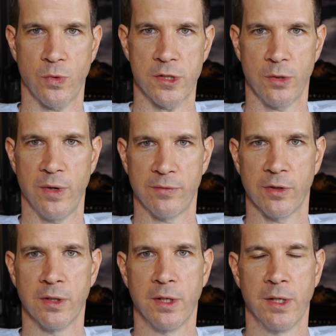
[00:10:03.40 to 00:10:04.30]

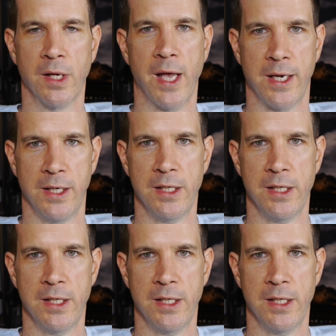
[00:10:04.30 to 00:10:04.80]
whatsoever at any